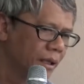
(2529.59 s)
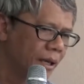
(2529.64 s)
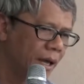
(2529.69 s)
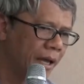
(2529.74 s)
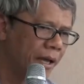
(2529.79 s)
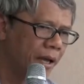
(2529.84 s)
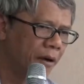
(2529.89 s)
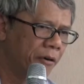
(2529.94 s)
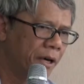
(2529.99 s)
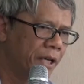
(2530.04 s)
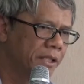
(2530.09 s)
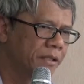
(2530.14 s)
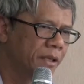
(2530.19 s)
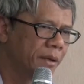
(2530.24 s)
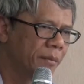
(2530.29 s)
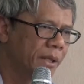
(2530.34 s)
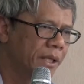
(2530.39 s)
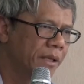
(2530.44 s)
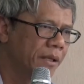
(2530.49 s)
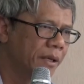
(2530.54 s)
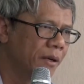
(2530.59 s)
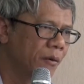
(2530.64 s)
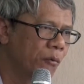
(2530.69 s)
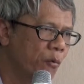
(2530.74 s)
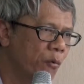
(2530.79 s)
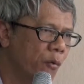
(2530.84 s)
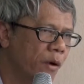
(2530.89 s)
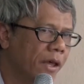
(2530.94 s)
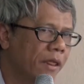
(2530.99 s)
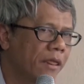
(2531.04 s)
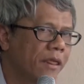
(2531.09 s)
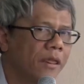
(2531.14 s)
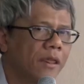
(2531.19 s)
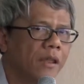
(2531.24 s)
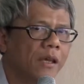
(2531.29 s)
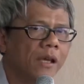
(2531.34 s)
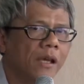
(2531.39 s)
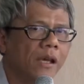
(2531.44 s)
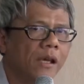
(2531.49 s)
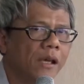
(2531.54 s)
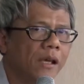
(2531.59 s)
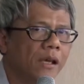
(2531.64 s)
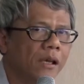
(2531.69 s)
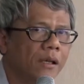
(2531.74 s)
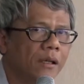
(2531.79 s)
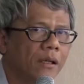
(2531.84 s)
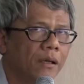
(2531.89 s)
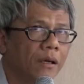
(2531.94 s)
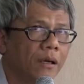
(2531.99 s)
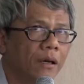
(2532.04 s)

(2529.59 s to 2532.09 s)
I arranged a meeting with the